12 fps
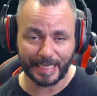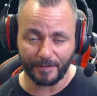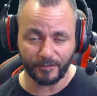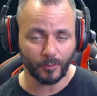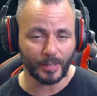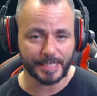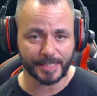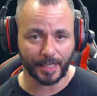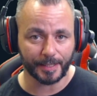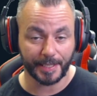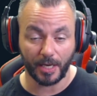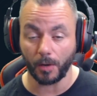I've always
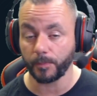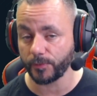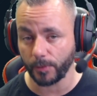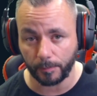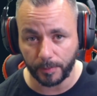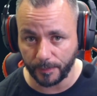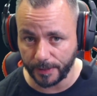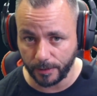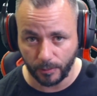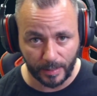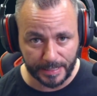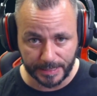done it. I'll probably
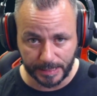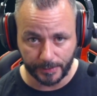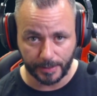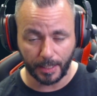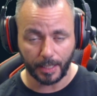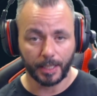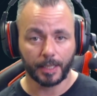always do it.